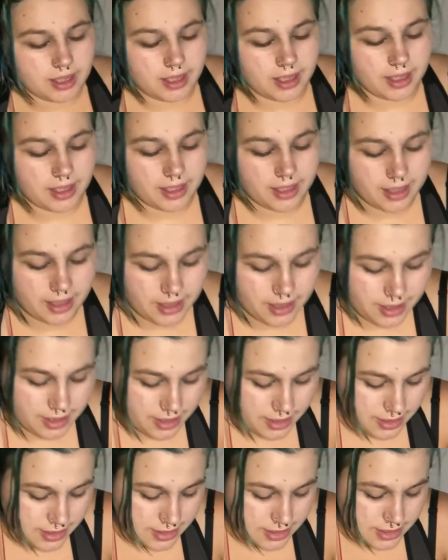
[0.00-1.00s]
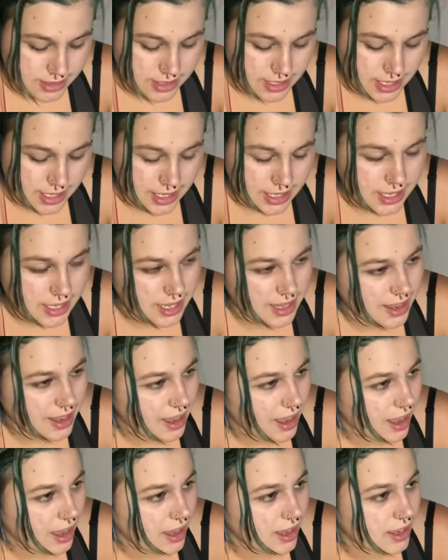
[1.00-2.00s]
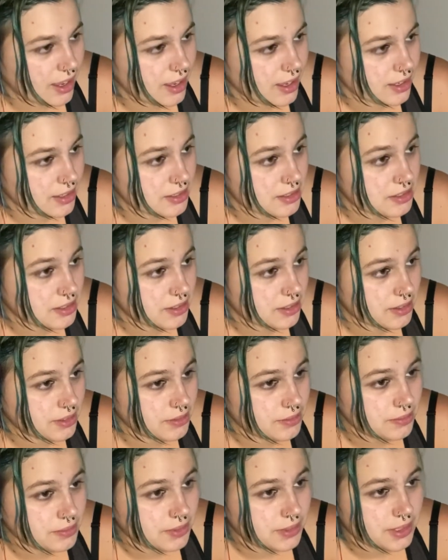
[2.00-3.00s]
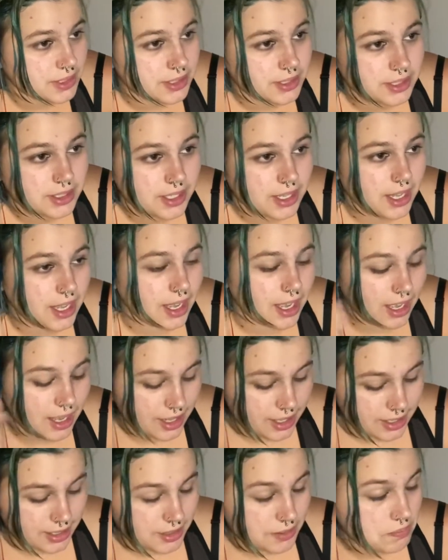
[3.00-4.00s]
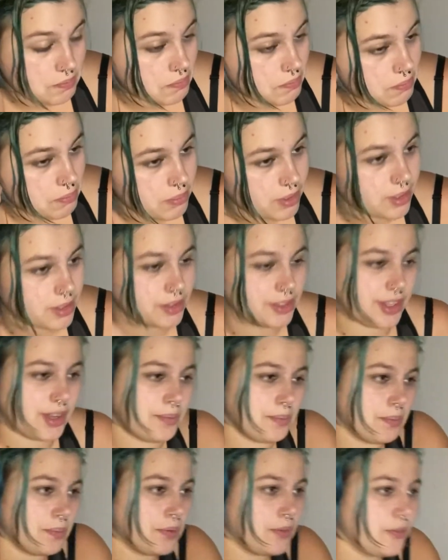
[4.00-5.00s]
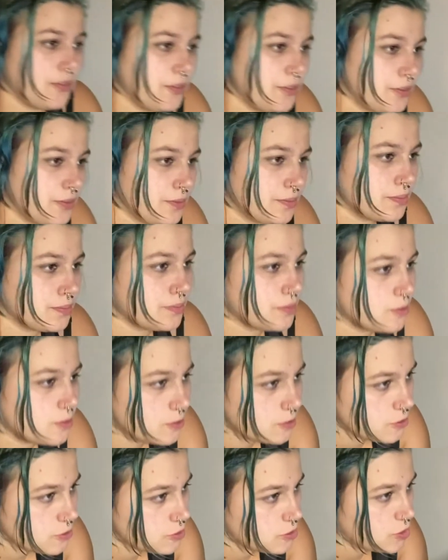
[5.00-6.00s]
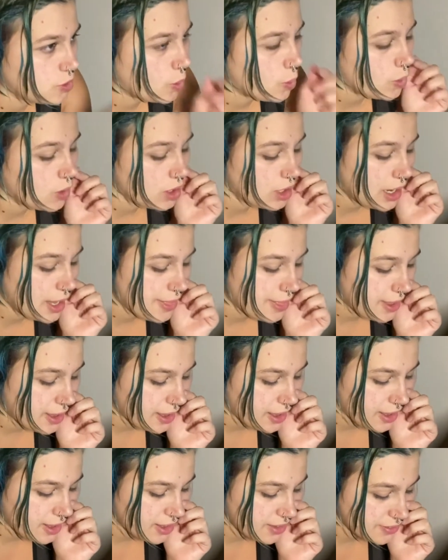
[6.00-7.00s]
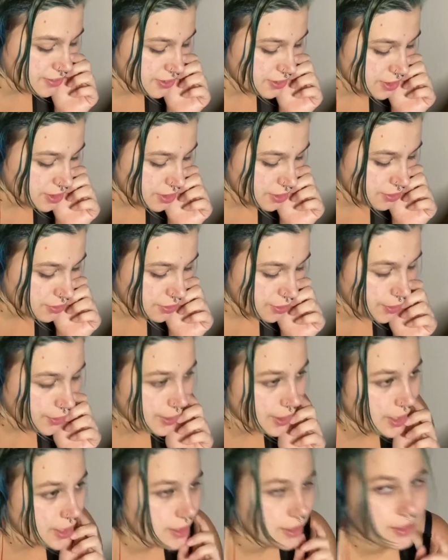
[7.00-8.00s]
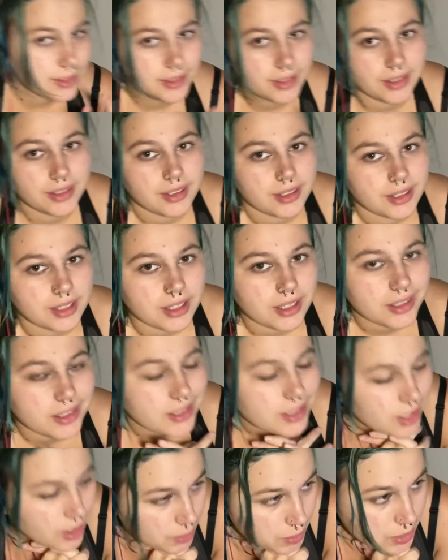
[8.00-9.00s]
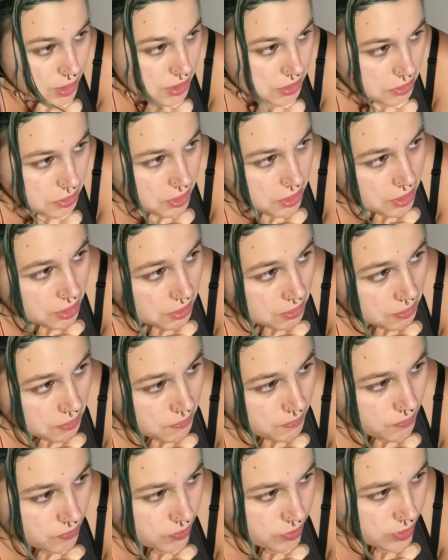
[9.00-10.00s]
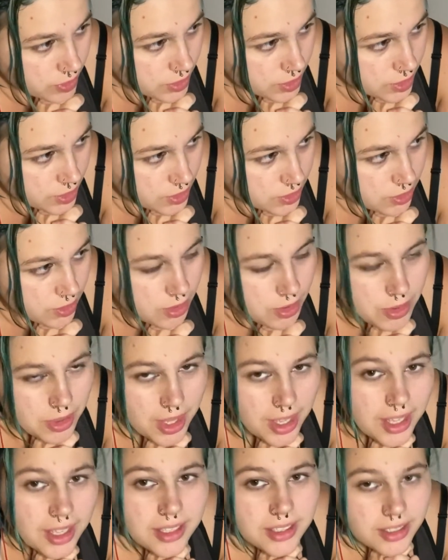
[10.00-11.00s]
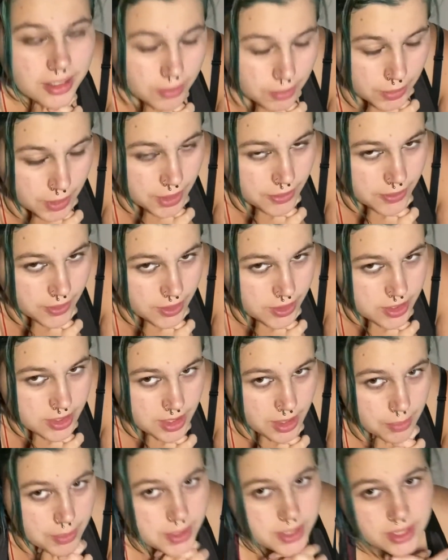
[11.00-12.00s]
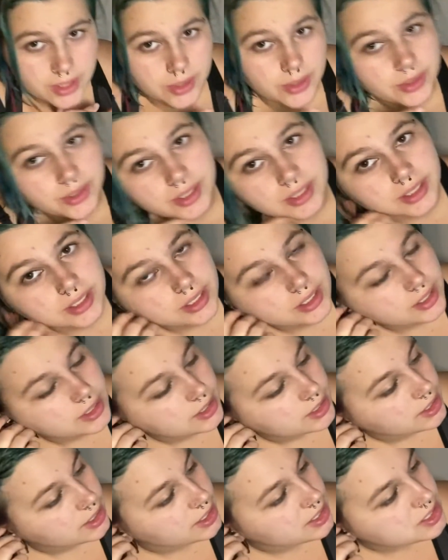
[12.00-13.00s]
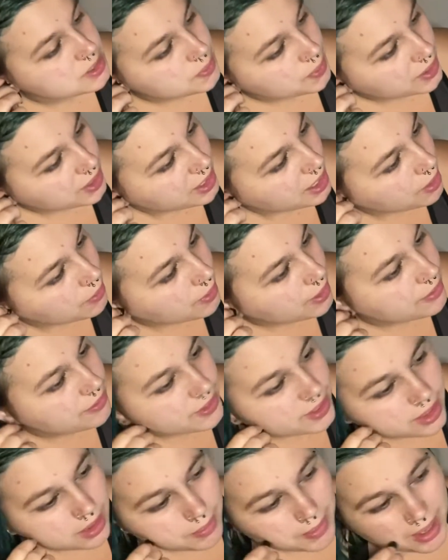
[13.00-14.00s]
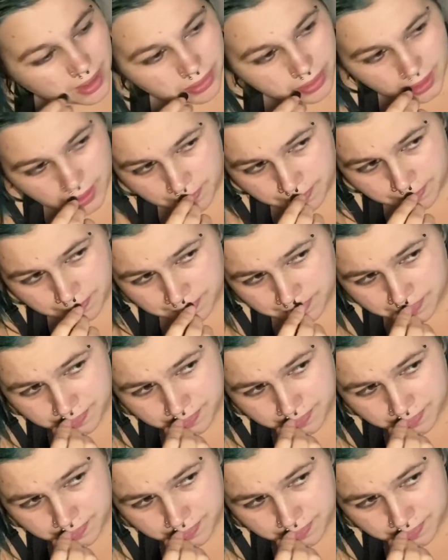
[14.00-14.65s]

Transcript: And so I pulled up four, I think I have here, four, and I'm just gonna do like I did in my first episode, explain how I feel about them,